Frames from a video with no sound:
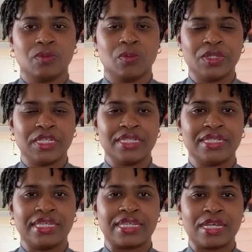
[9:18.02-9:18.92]
When
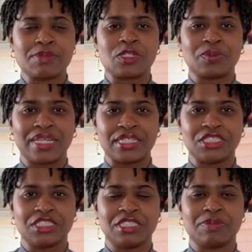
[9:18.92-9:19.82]
it comes to
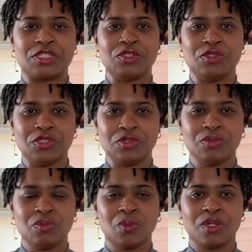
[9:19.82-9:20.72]
relationships, you
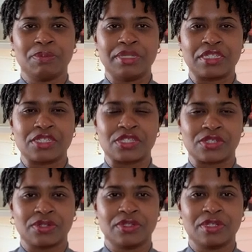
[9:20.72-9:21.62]
do want to be
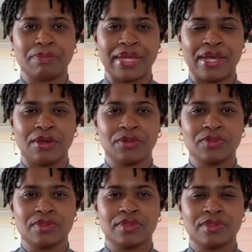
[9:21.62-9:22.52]
concerned about
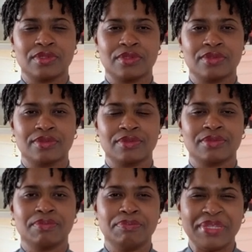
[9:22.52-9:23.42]

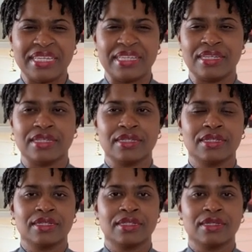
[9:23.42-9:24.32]
being
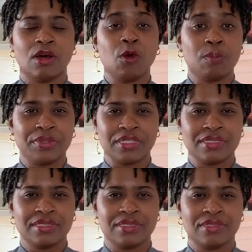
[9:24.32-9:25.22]

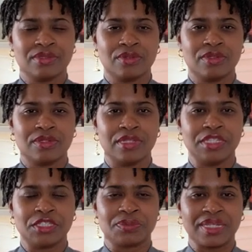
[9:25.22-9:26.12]
open
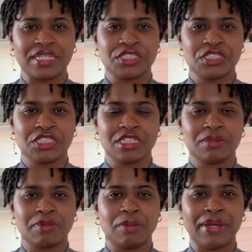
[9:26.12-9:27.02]
in your
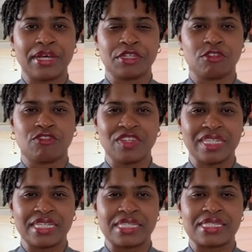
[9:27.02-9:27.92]
relationship about your
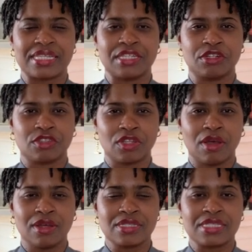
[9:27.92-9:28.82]
feelings and your
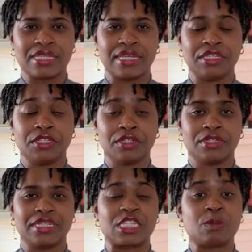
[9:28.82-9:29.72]
thoughts and your
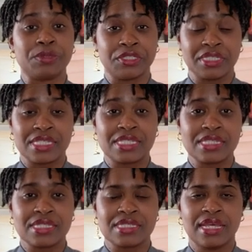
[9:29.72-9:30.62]

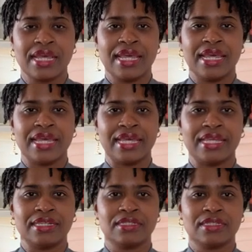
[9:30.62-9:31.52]
experiences. And